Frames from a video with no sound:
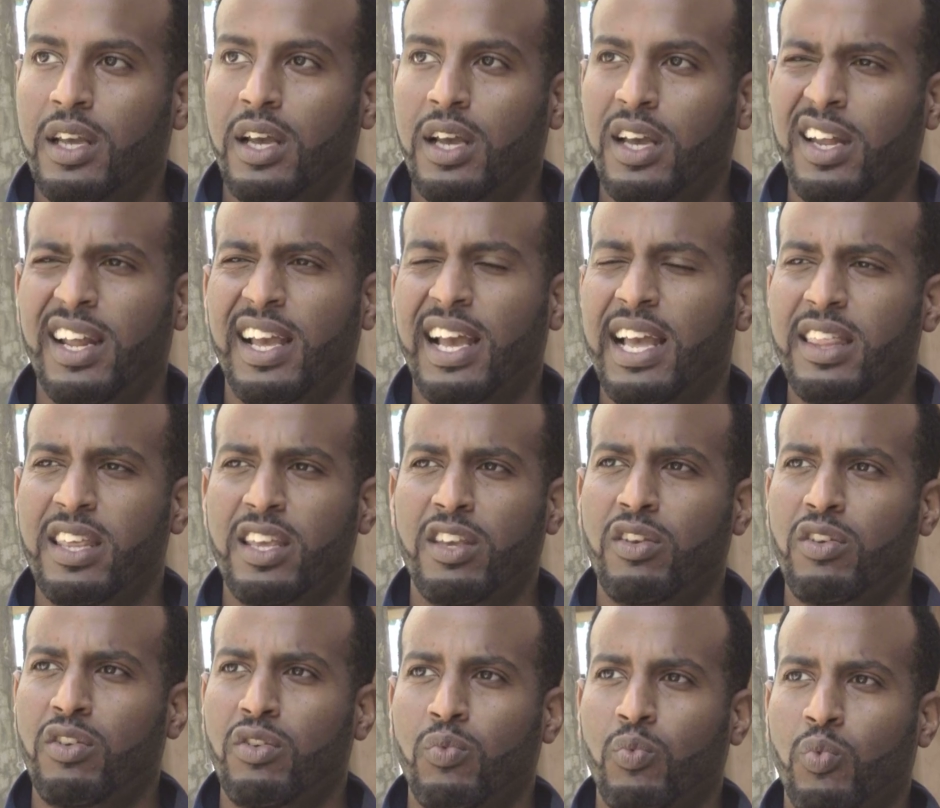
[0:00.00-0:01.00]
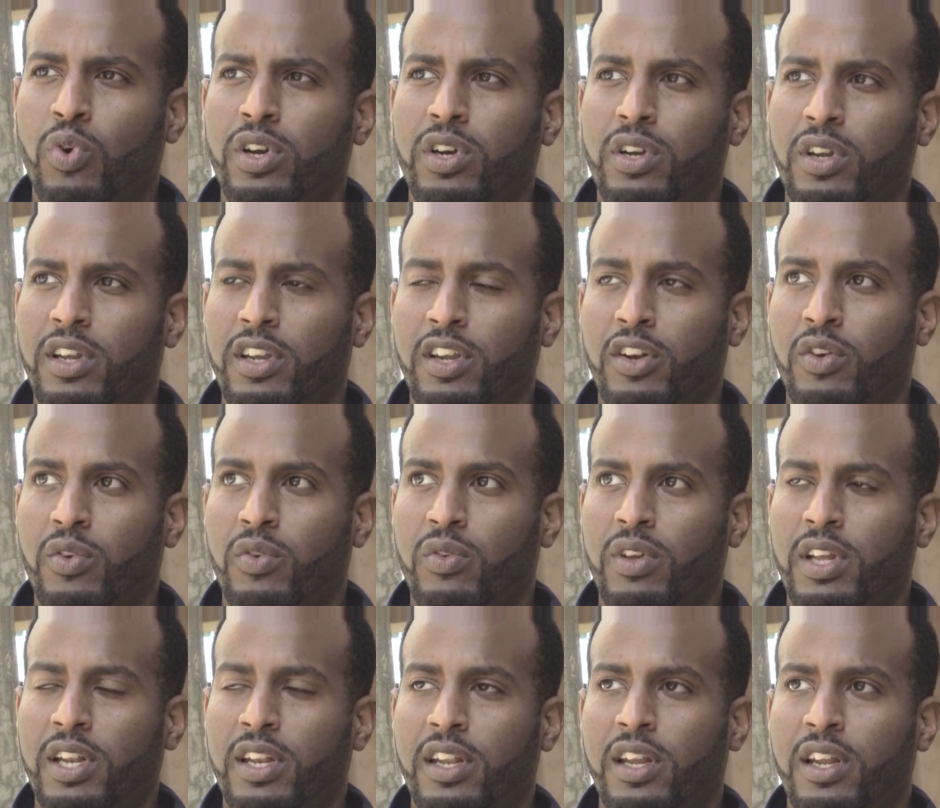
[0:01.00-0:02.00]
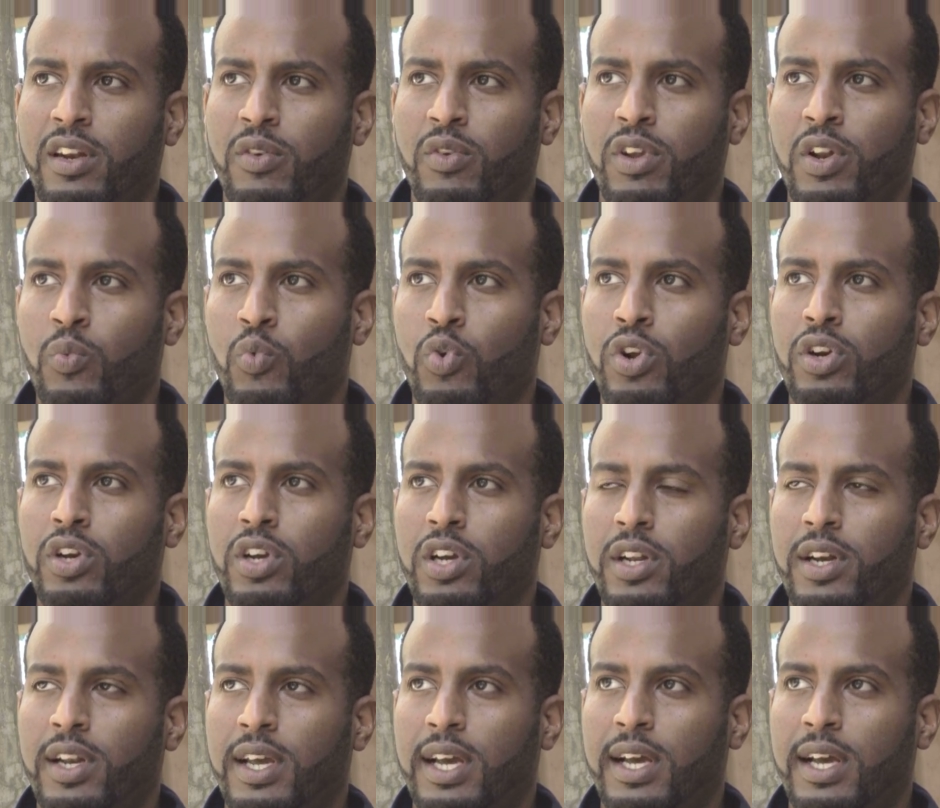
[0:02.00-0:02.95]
and I think one, and one could,